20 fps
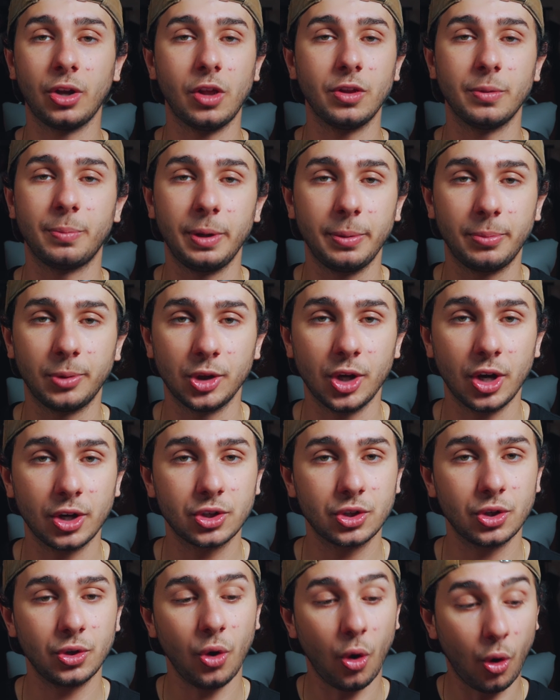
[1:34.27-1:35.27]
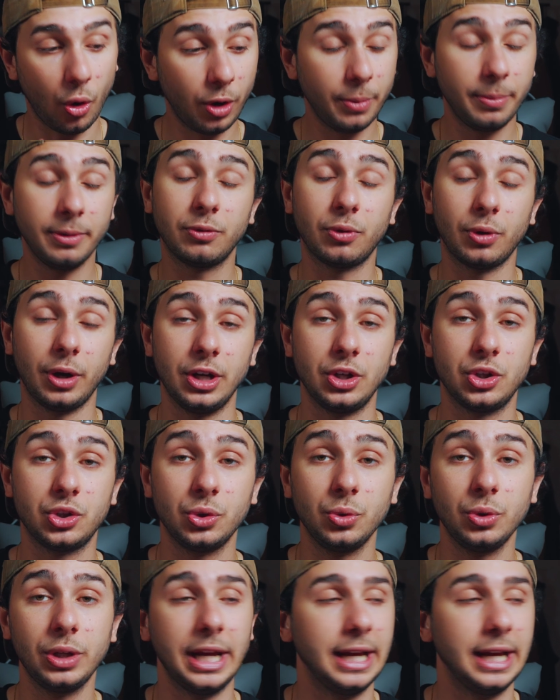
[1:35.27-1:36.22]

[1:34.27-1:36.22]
on the pre-production or before I shoot,